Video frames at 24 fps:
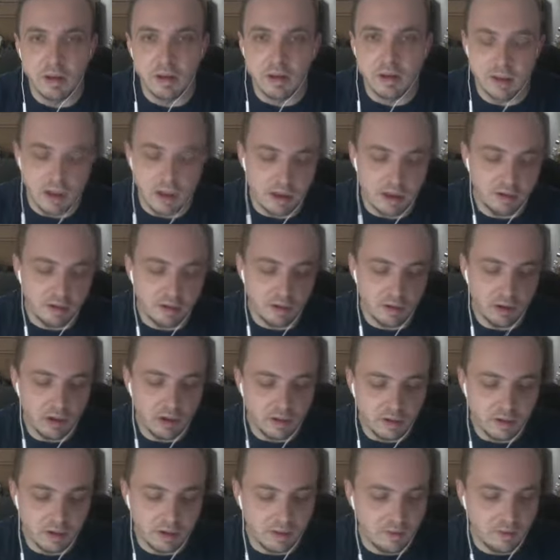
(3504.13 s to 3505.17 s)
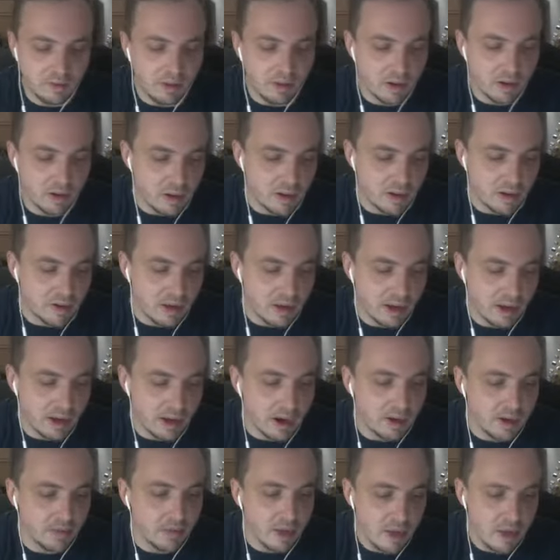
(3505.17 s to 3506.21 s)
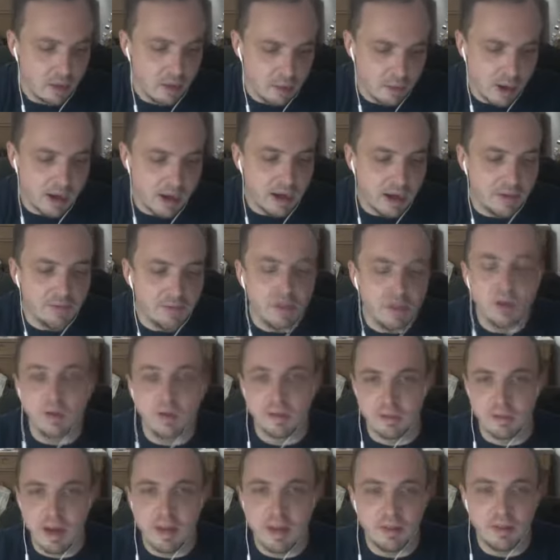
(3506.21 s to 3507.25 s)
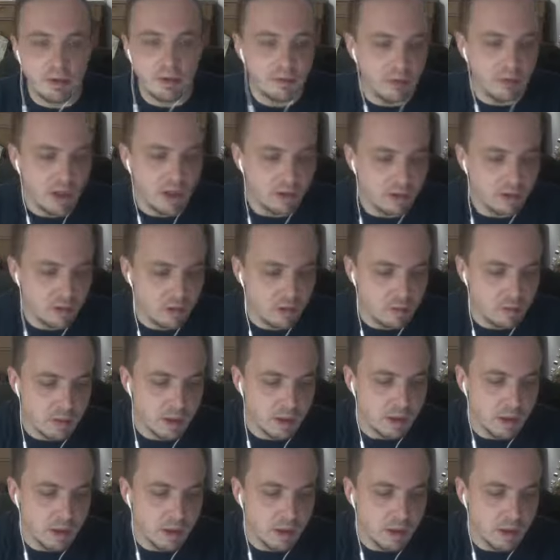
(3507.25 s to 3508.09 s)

Yeah, so it's very much that kind of probably influence around there of that too. But